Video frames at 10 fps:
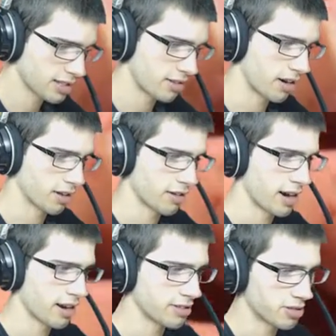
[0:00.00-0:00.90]
It's a regular
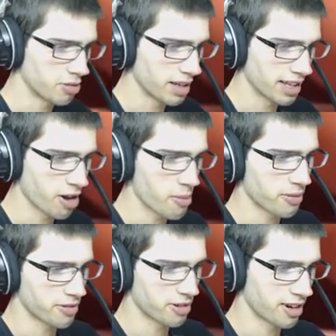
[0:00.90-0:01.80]
air. I was really
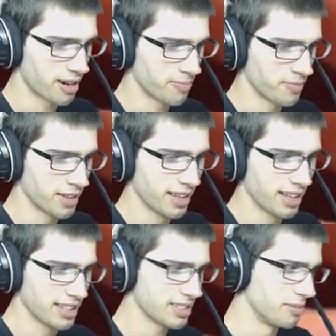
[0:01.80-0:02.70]
hoping for
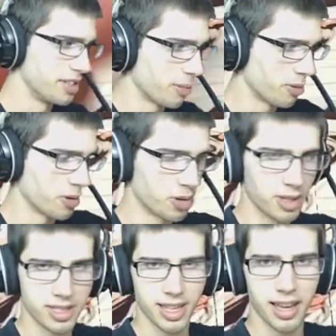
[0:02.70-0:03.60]
some double
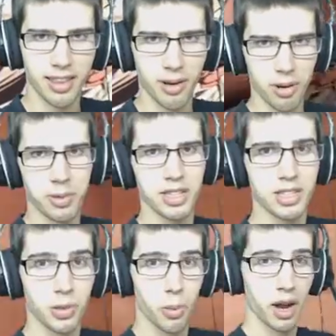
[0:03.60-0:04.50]
goodness there. That would have been
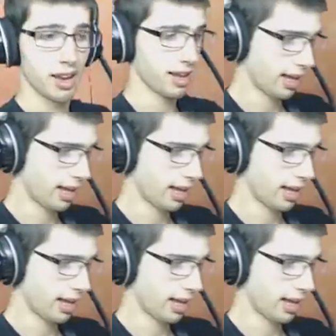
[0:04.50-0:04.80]
sweet.